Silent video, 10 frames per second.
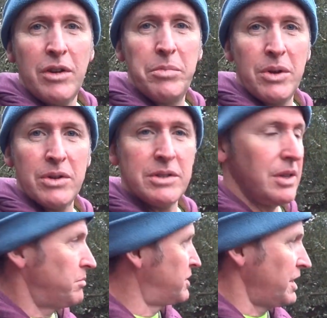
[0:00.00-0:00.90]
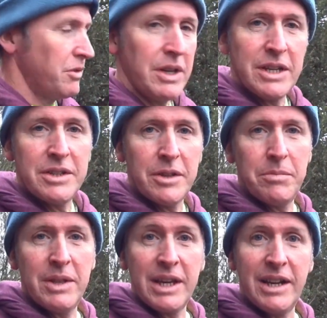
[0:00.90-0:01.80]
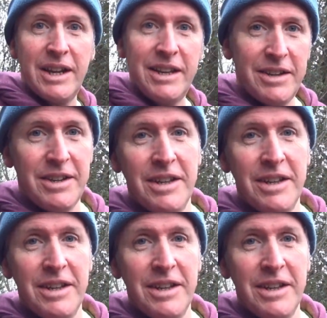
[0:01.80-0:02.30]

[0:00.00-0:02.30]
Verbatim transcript: off because I'm standing right next to them and they cannot eat it.